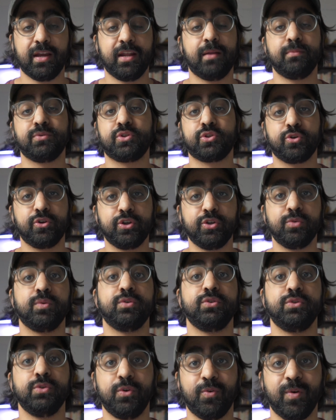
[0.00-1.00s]
And I'm sure you will
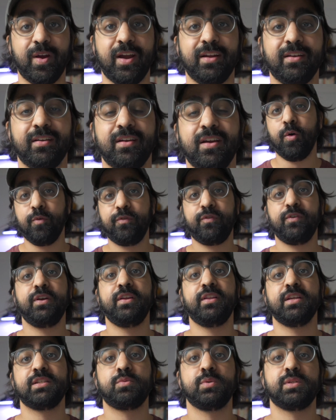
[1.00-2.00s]
do great. Hopefully
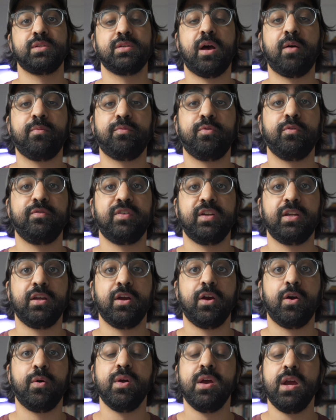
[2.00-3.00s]
this was a helpful
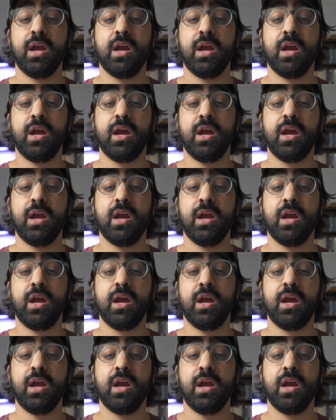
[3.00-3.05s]
video.